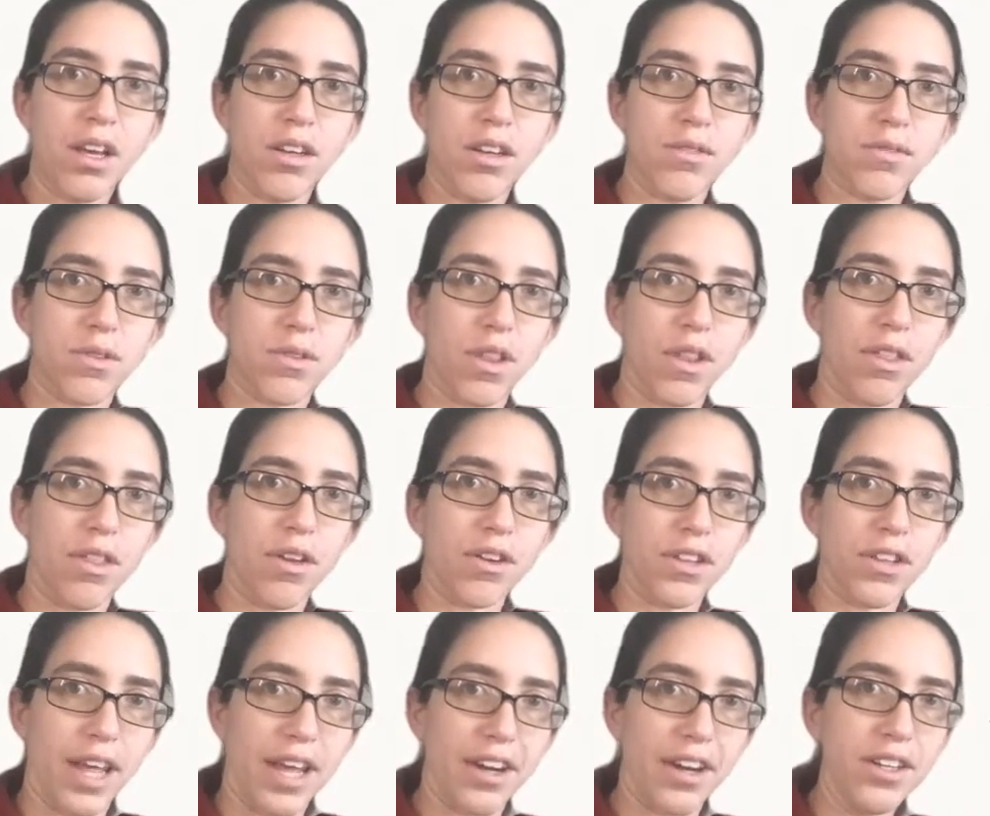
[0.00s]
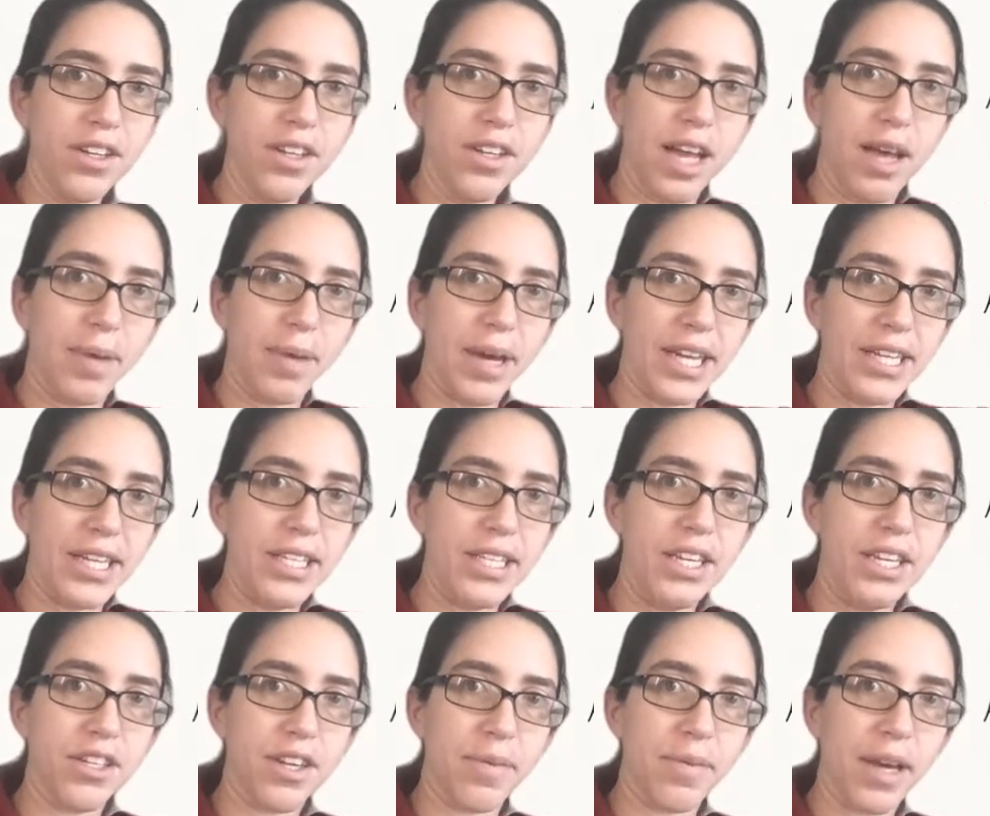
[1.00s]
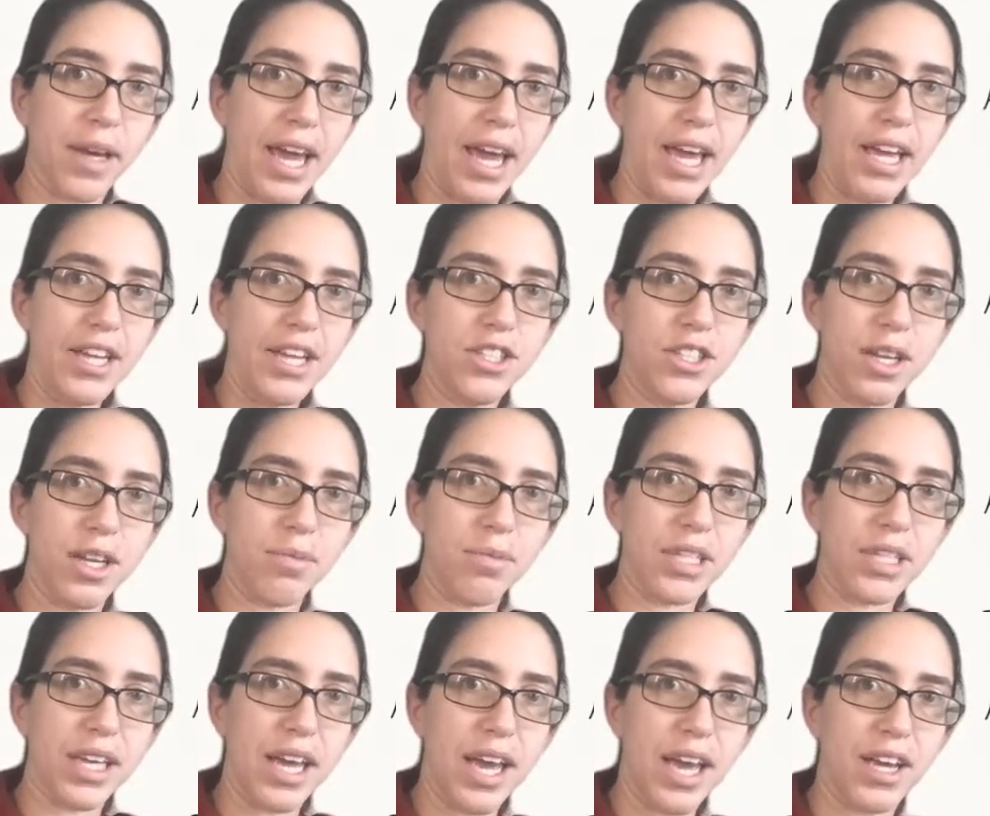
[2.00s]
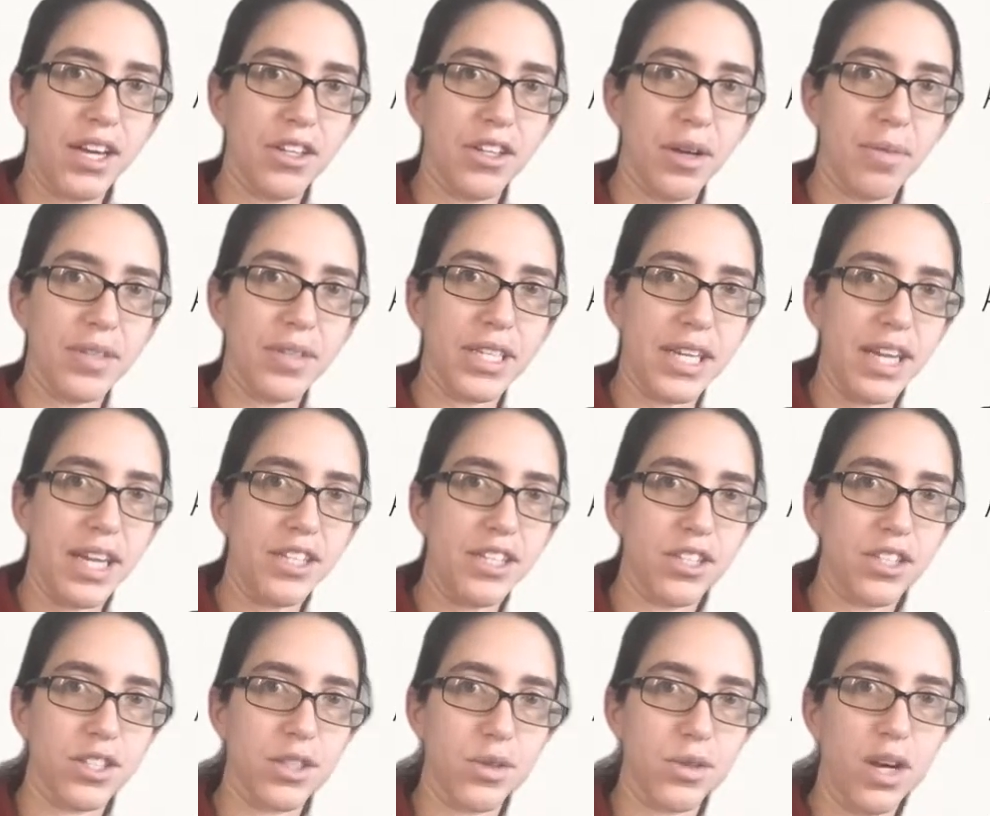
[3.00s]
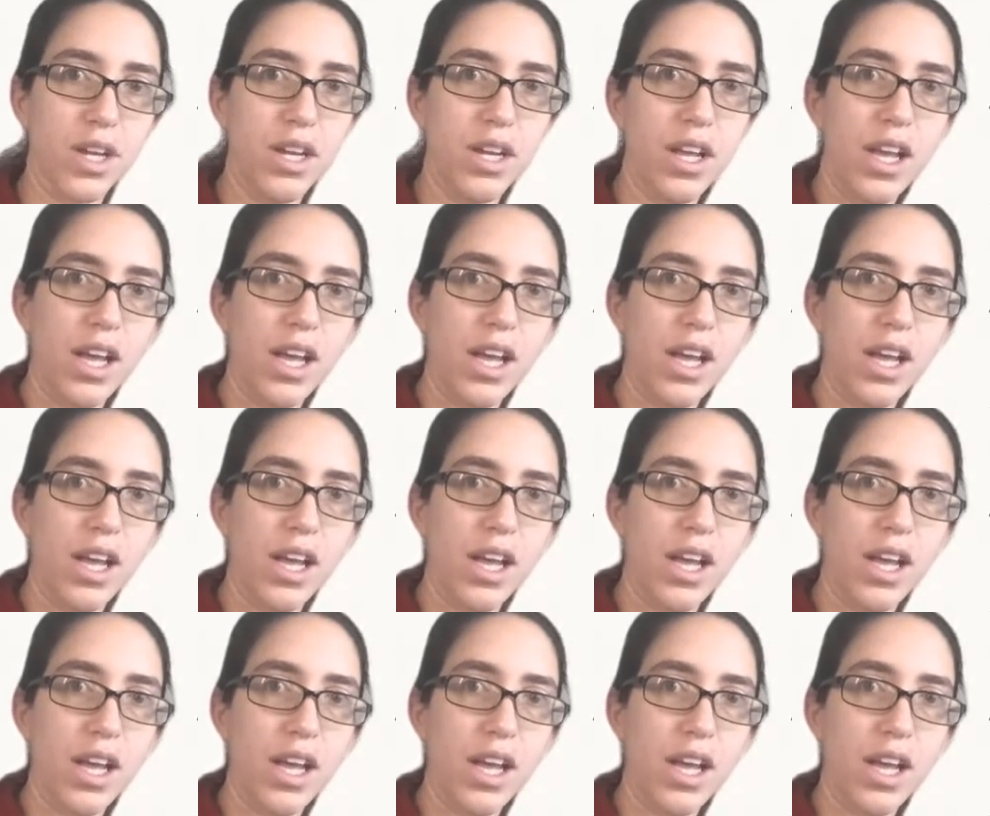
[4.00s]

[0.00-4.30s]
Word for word: for the third letter, MAT or MAH, MTA or MTH, and so on.